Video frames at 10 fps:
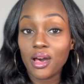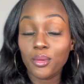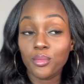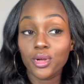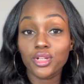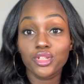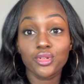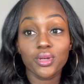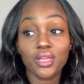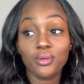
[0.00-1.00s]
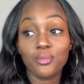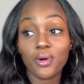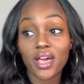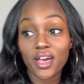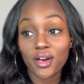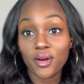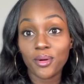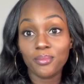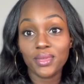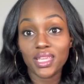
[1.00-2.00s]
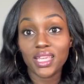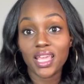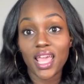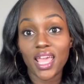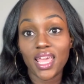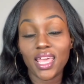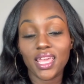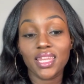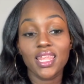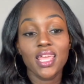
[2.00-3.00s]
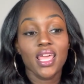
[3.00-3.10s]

um, we're doing well, me and